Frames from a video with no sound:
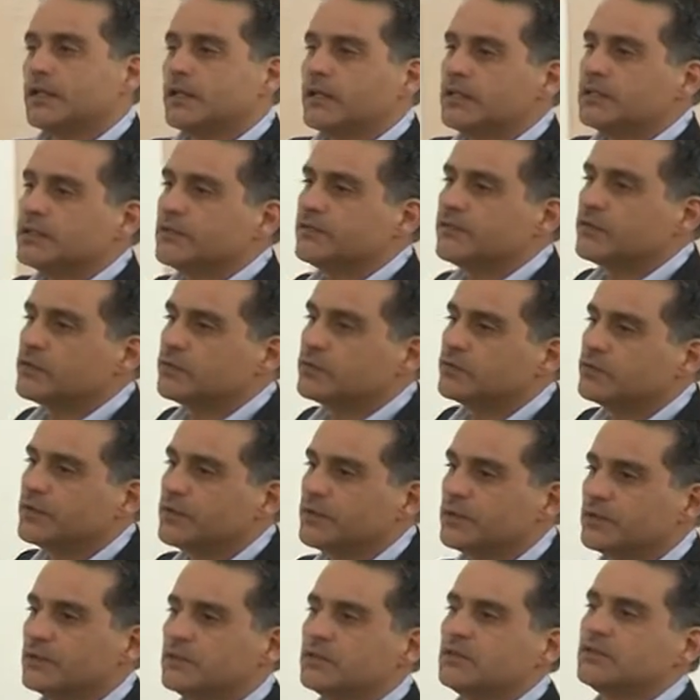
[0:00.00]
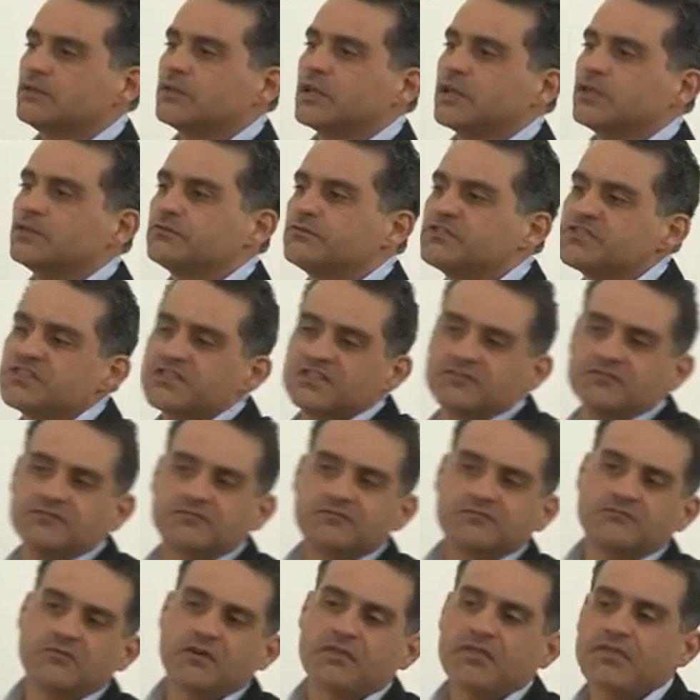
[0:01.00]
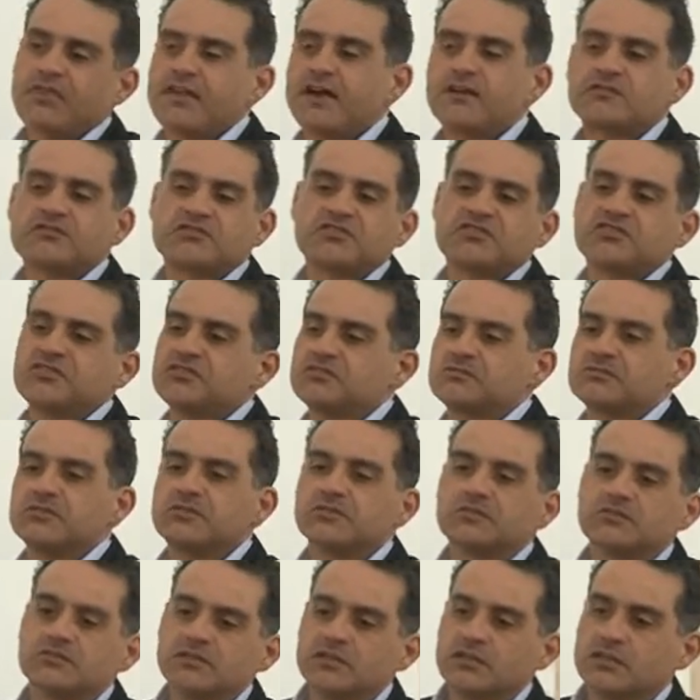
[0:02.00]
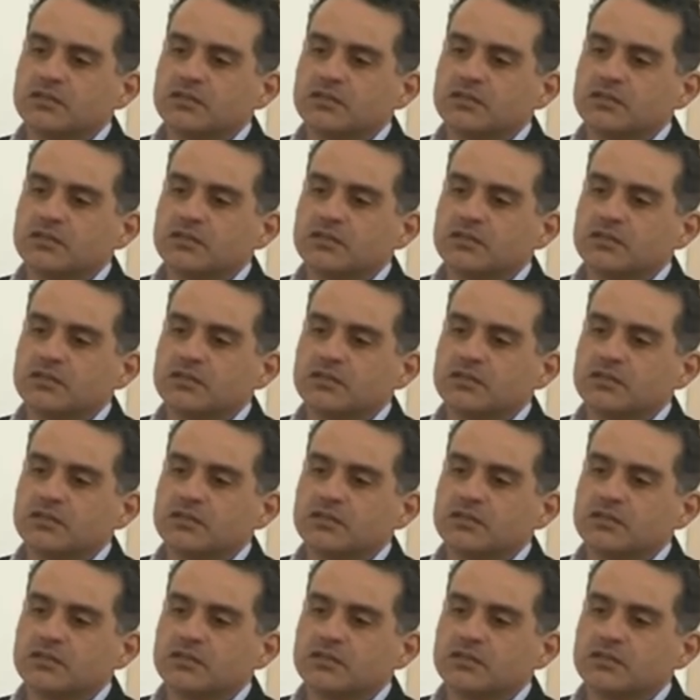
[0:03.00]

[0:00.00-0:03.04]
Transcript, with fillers: and if you win, you can receive 1,000 euro.